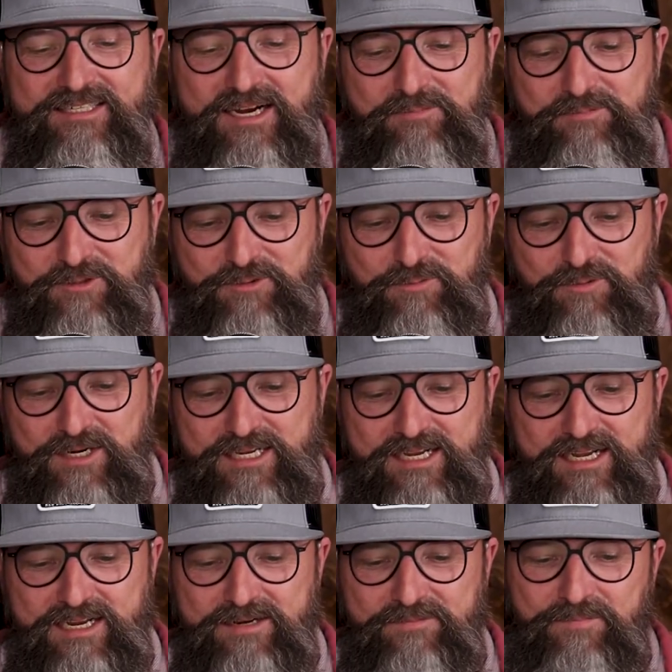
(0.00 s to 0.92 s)
chapter
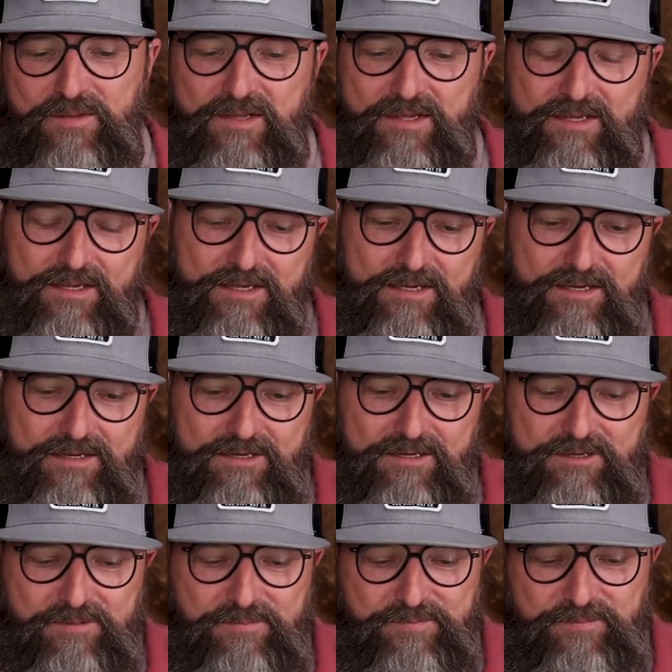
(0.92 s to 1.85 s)
28.
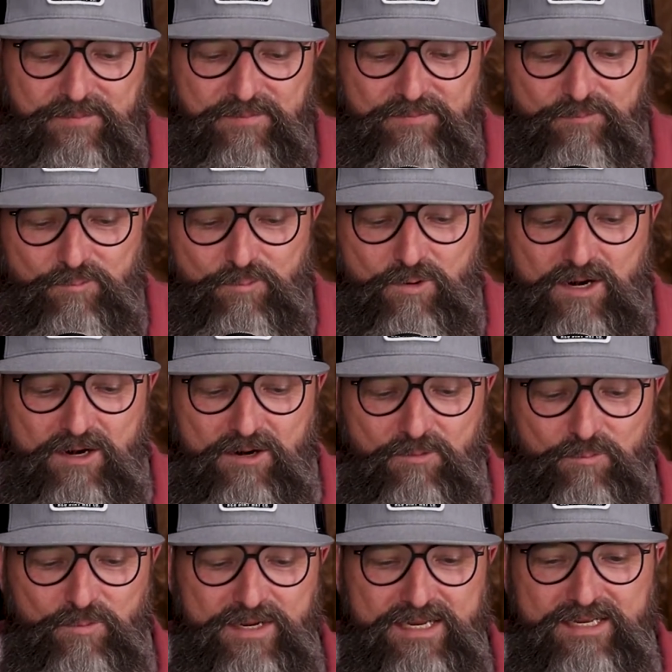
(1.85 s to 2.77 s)

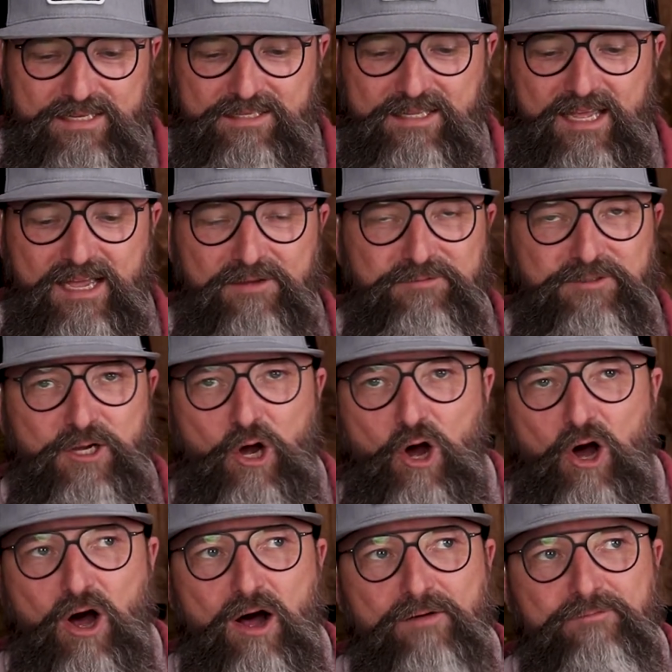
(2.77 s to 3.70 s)
Where we left
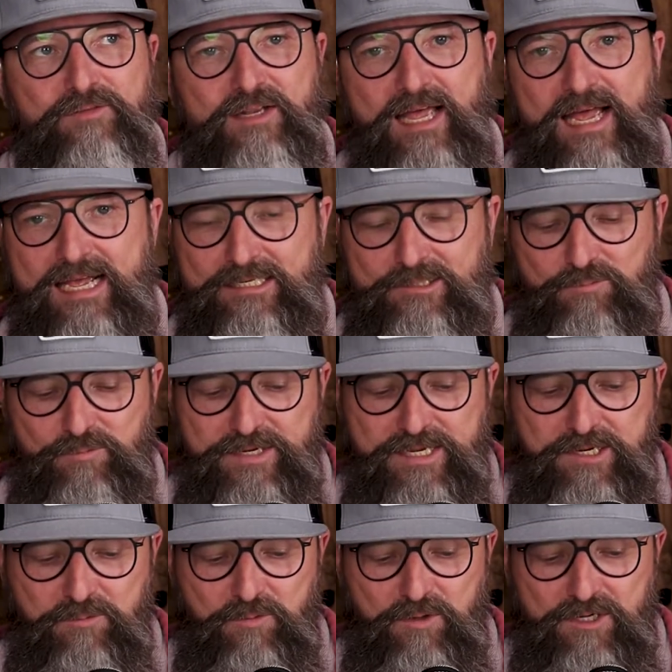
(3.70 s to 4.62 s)
off last
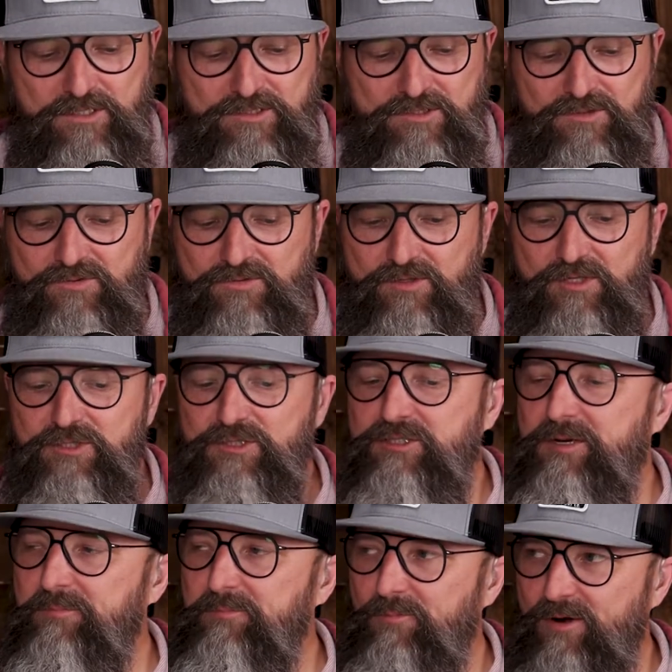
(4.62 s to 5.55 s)
week was the
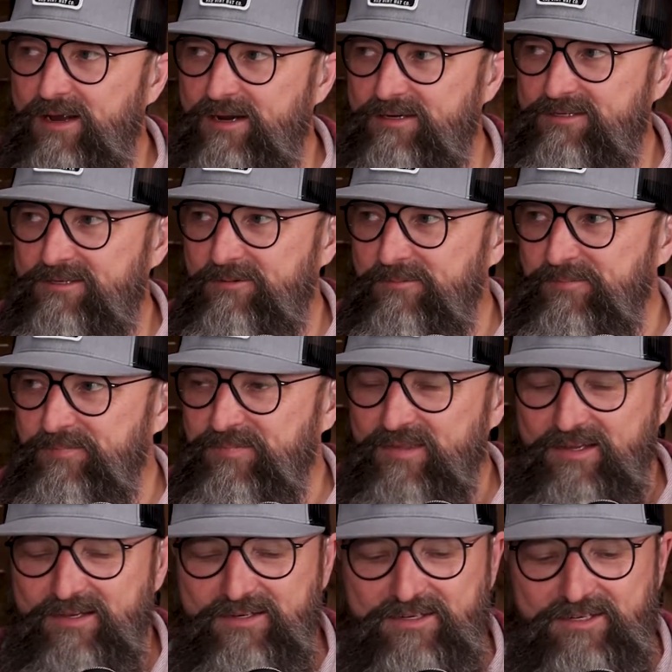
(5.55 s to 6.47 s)
shipwreck,
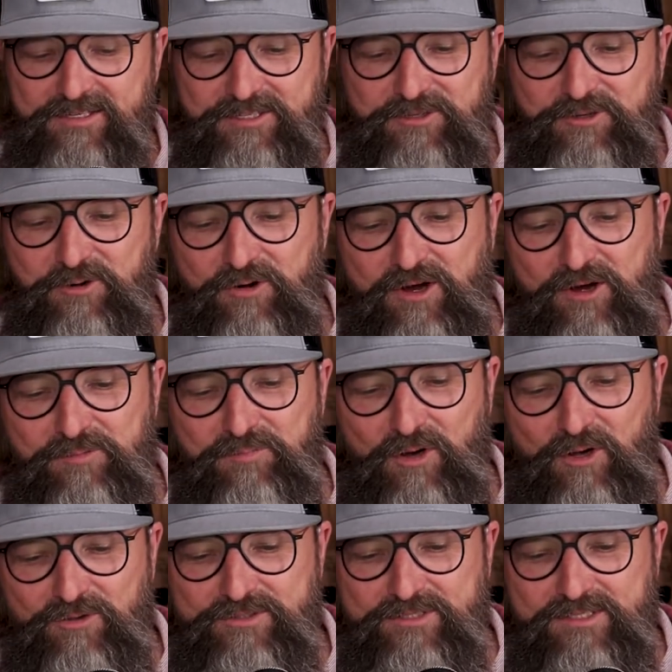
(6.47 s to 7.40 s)
on
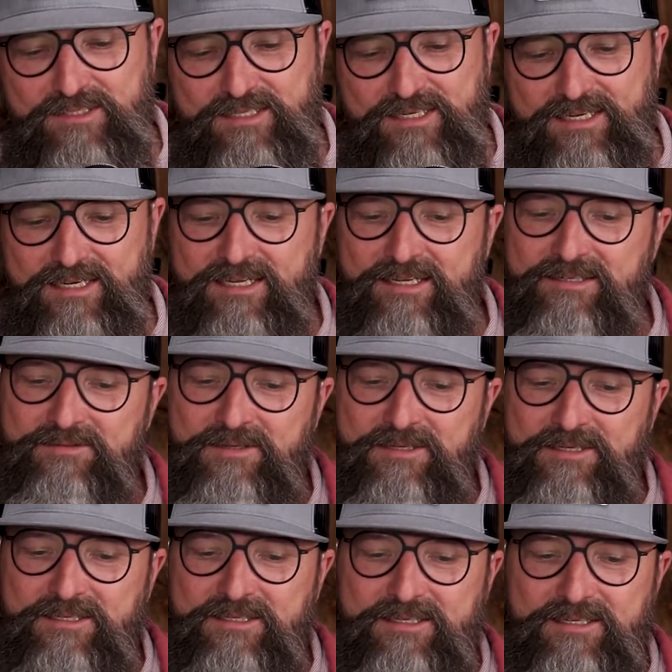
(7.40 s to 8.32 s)
Malta. And
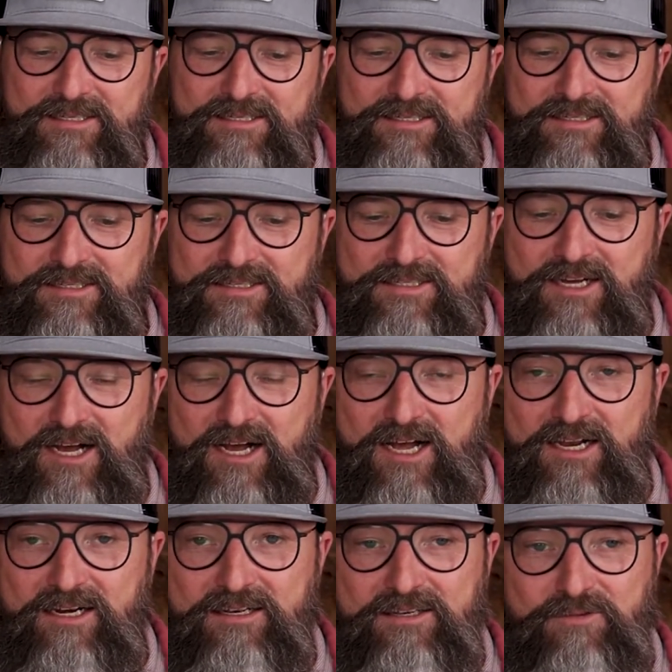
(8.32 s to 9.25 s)

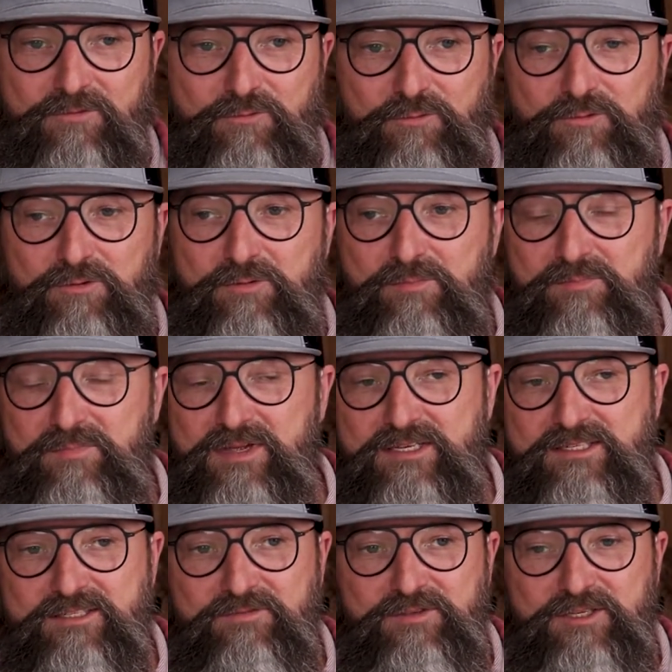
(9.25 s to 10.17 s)
God, through the
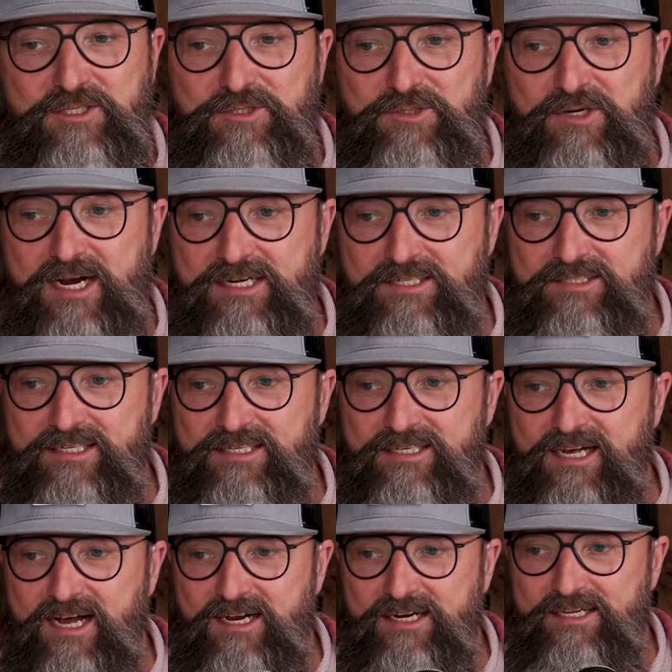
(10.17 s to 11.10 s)
midst of this tragedy,
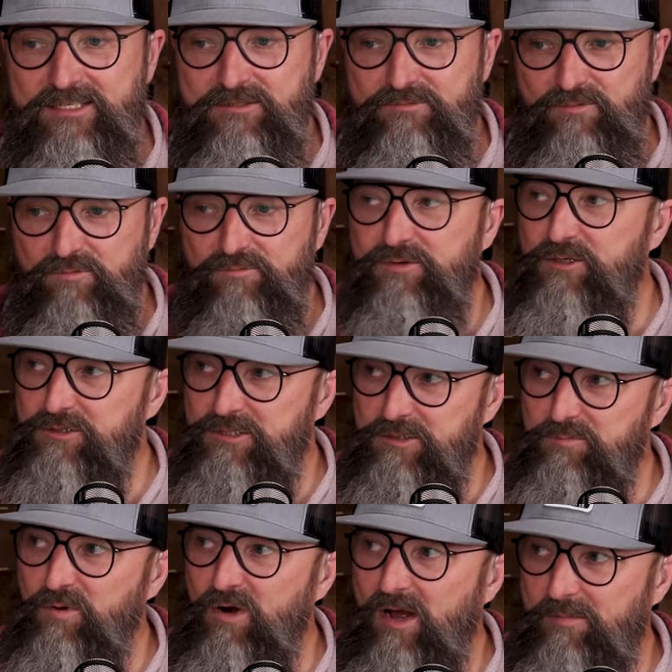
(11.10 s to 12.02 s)
God has fulfilled
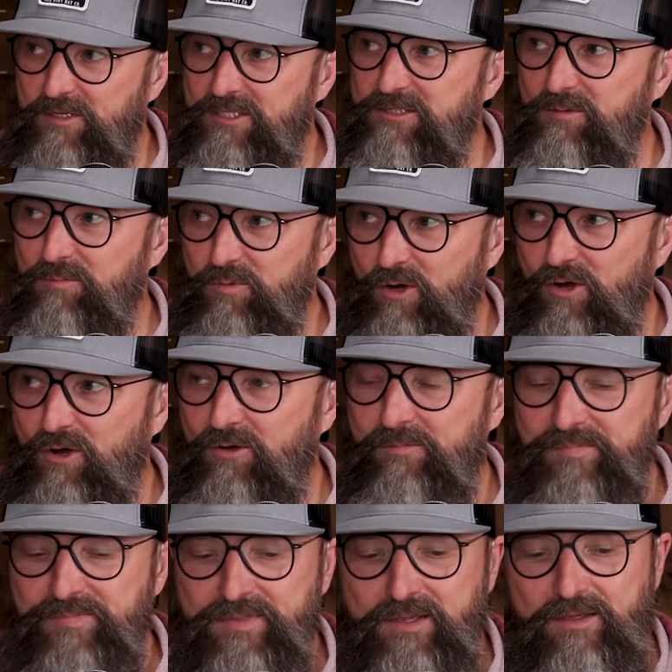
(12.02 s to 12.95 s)
his promise to
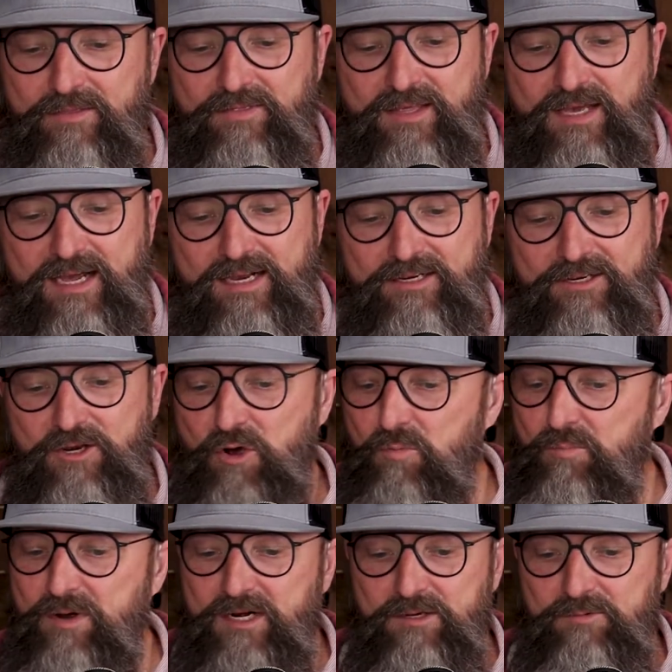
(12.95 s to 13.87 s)
Paul that
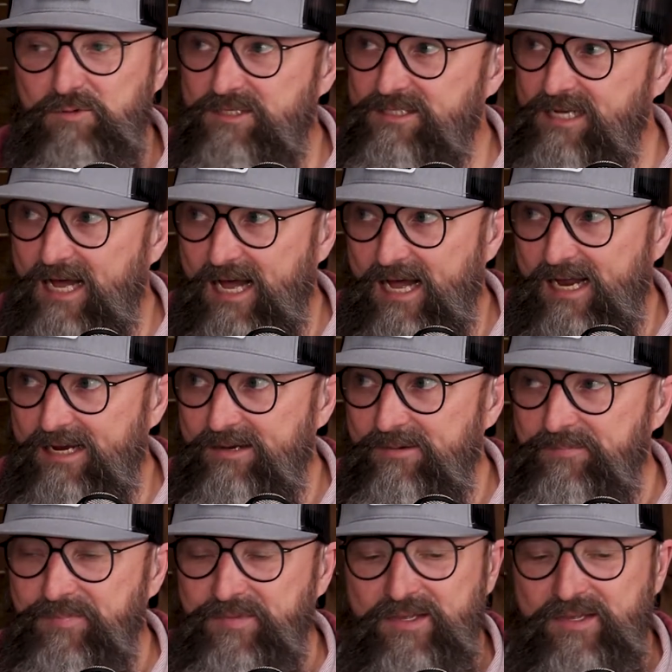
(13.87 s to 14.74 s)
nobody would die.